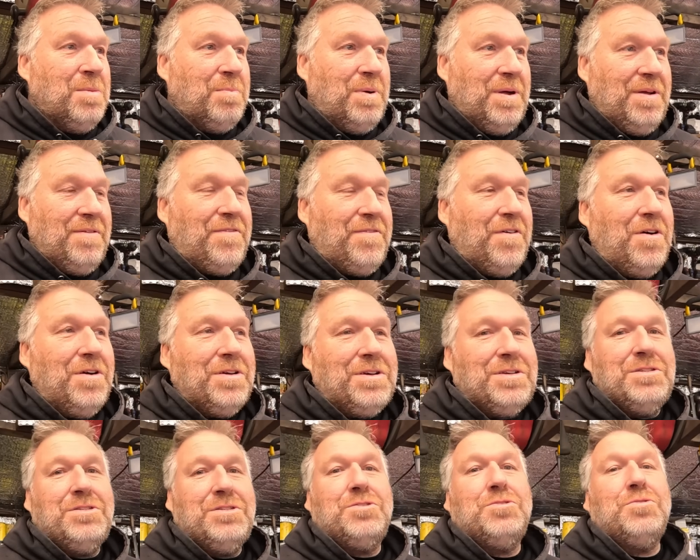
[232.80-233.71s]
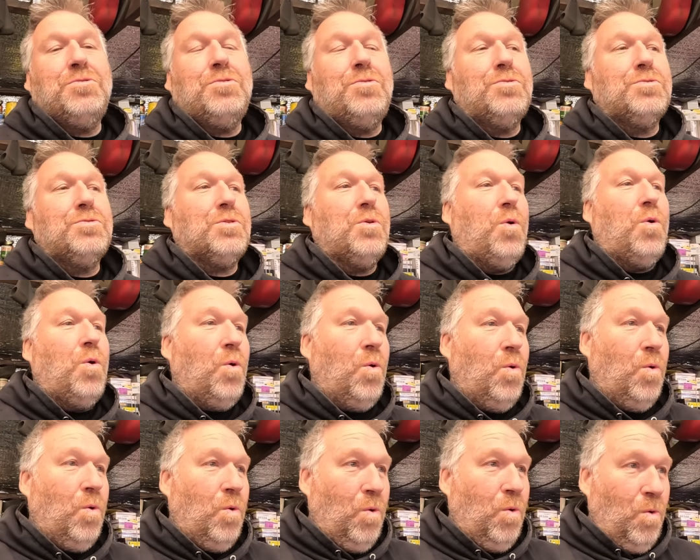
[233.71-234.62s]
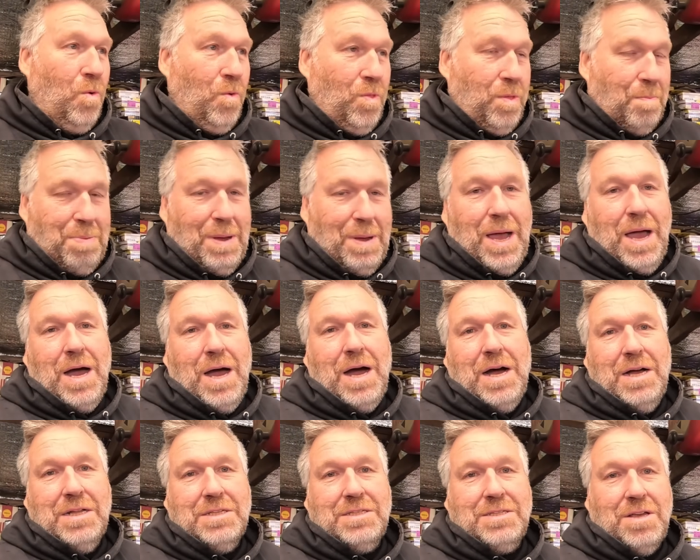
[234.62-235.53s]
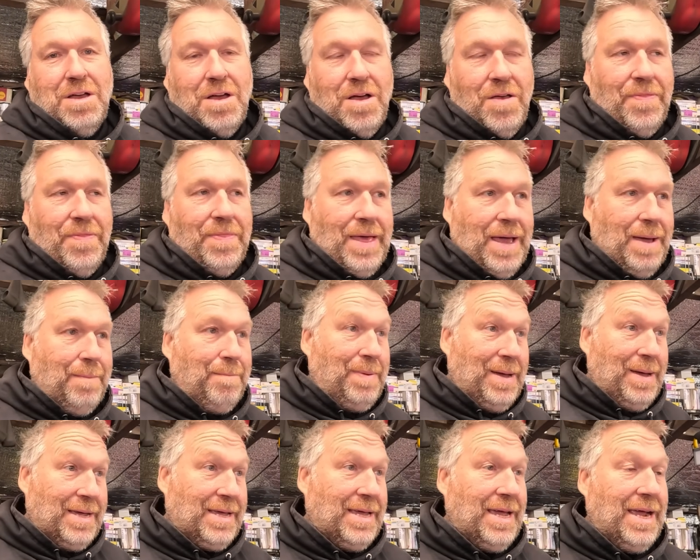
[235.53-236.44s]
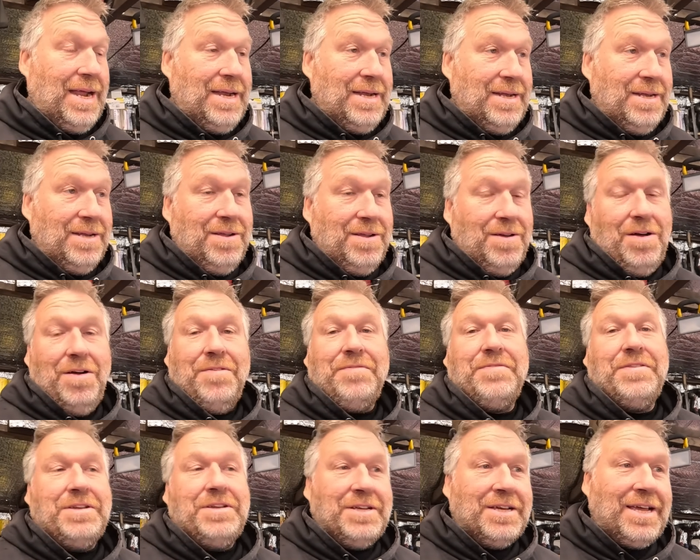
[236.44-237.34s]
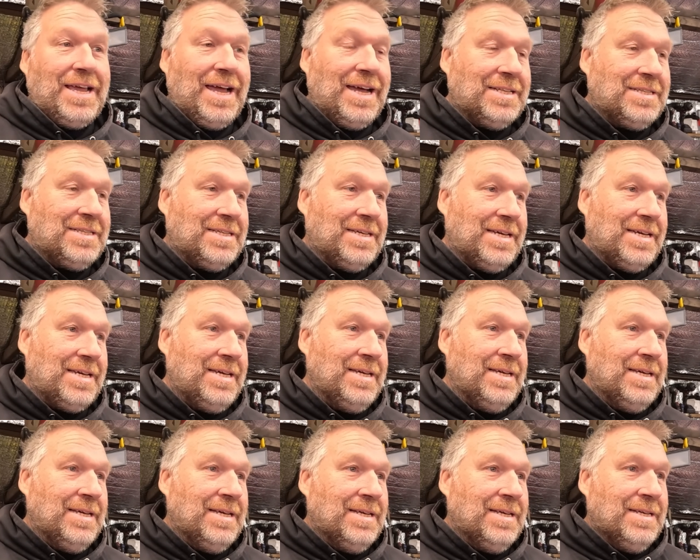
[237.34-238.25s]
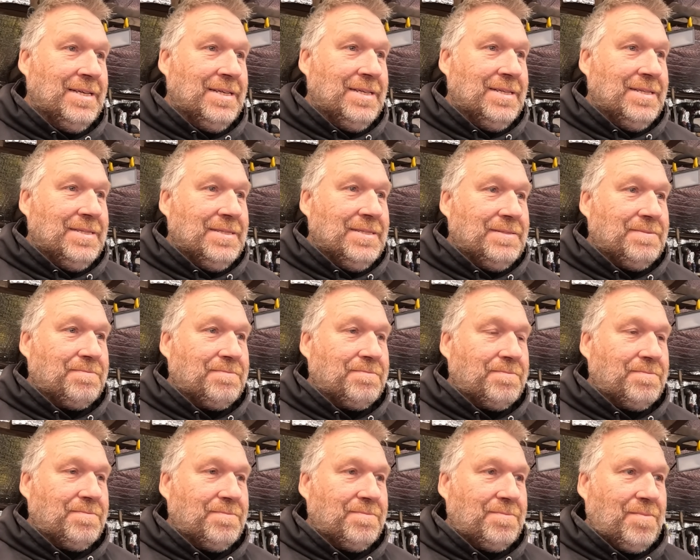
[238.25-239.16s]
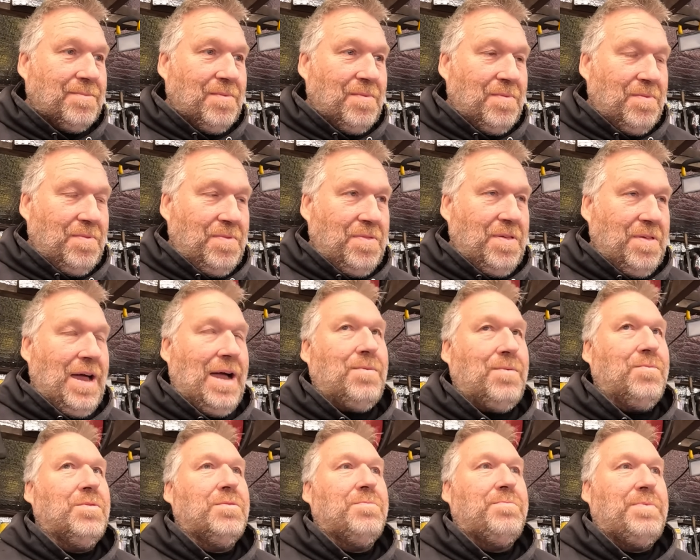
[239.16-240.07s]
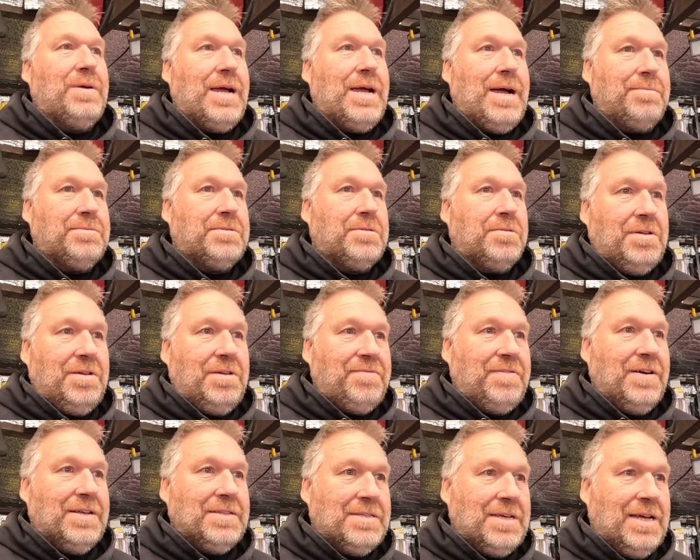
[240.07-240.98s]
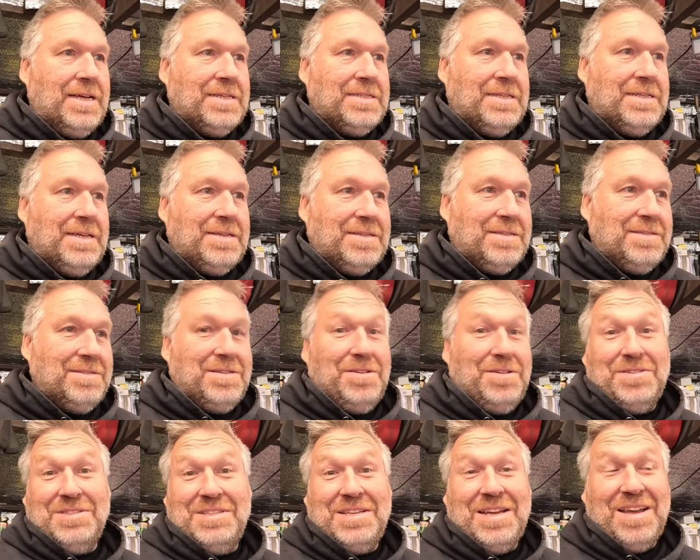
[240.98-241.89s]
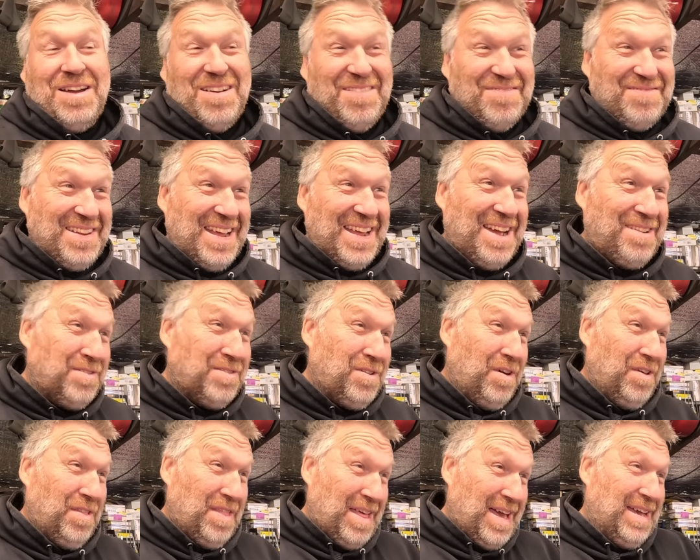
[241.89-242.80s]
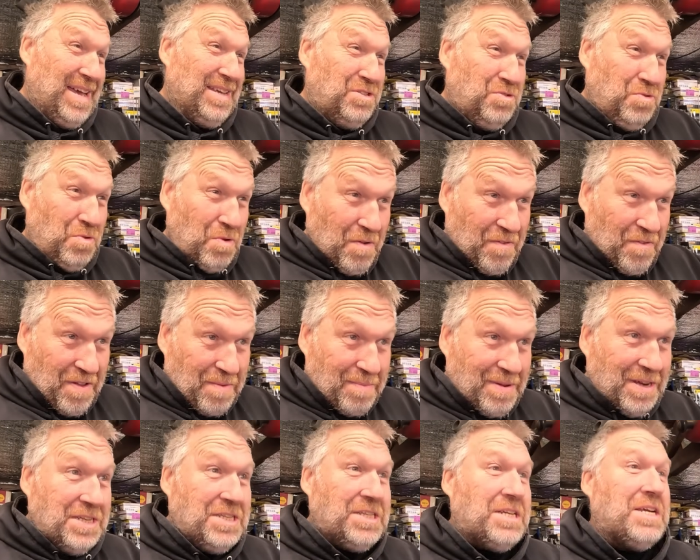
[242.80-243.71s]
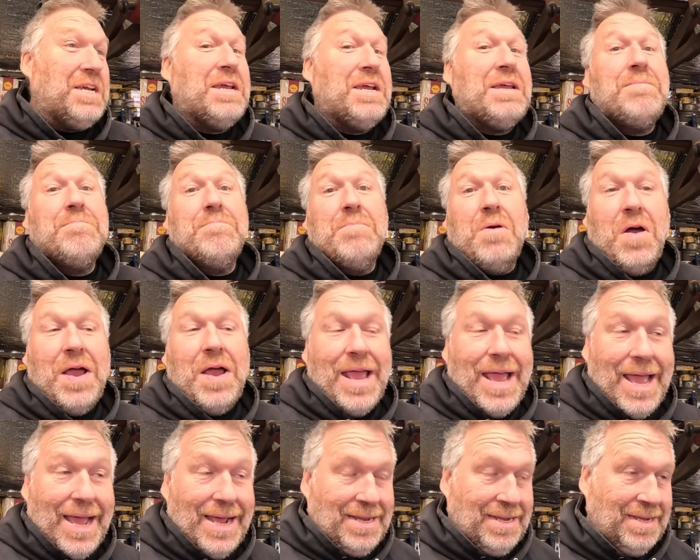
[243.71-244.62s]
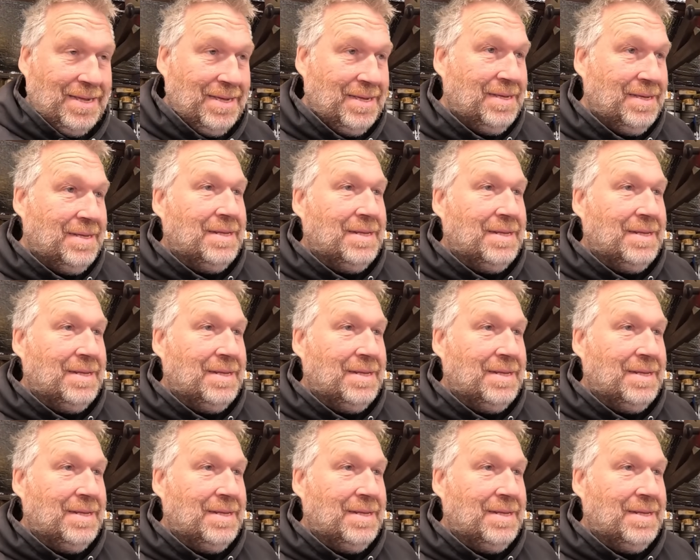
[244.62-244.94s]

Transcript: But if I can source all the parts on that back end off the DUCATI, that would be absolutely fantastic, because like I say, I've now got that sort of image in my head.